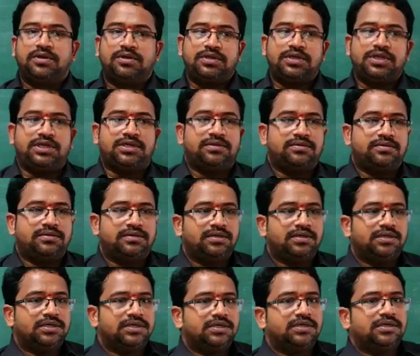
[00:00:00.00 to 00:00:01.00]

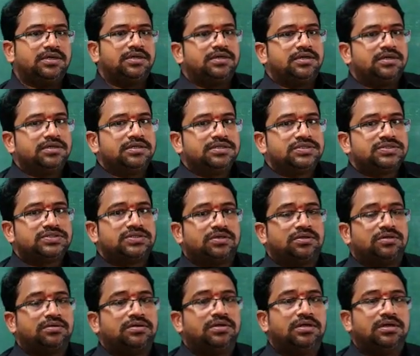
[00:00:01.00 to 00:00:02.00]
Okay.
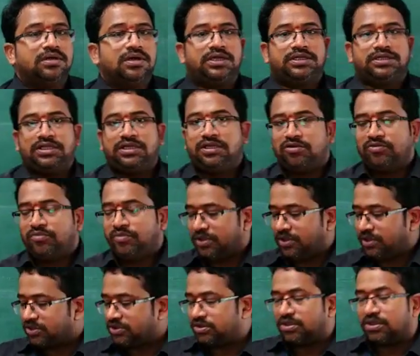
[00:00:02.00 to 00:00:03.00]
So I think you've
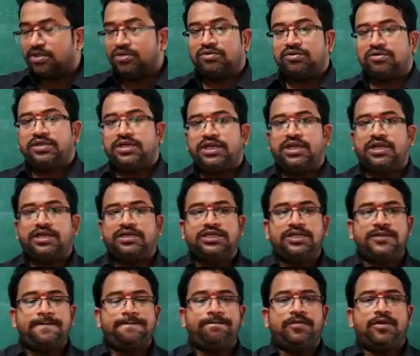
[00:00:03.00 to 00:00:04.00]
understood how to create
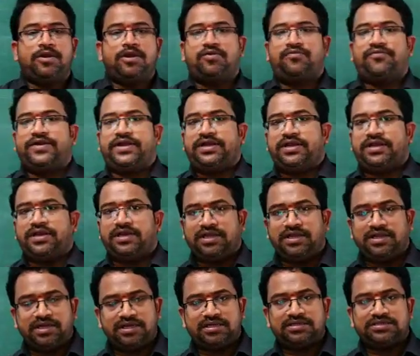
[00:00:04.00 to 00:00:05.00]
the olfactory
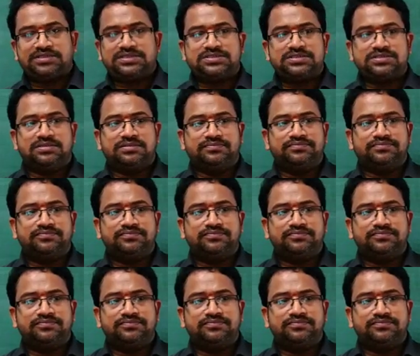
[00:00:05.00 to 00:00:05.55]
indicators.